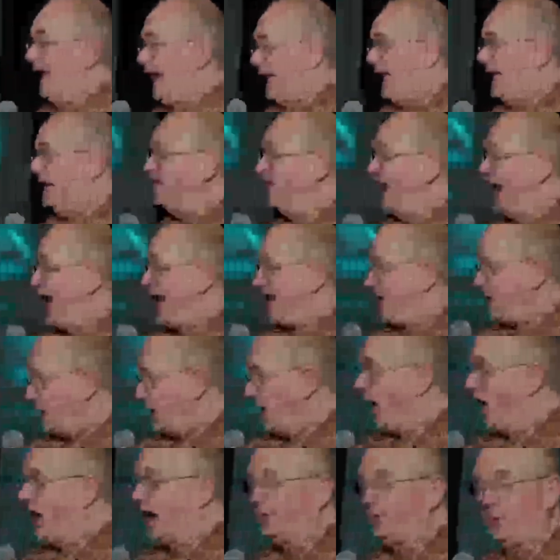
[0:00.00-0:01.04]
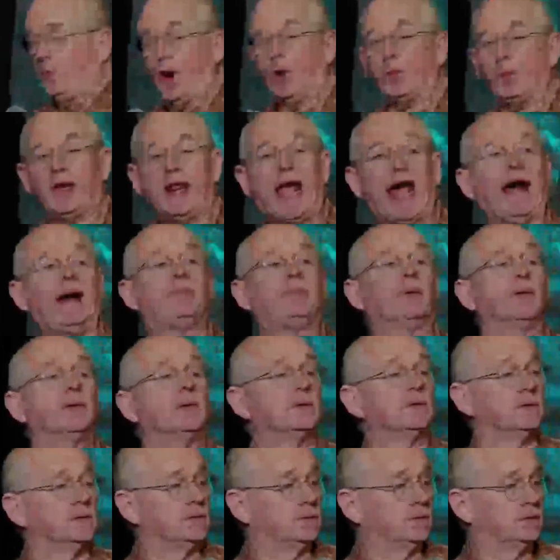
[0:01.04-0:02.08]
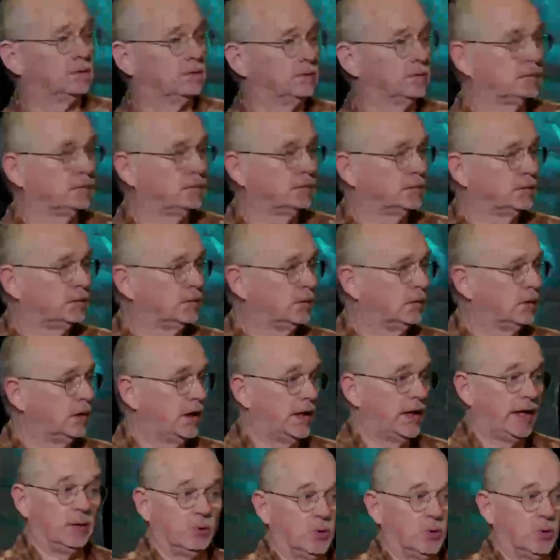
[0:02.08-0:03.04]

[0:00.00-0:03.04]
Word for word: in that cup, what would happen? It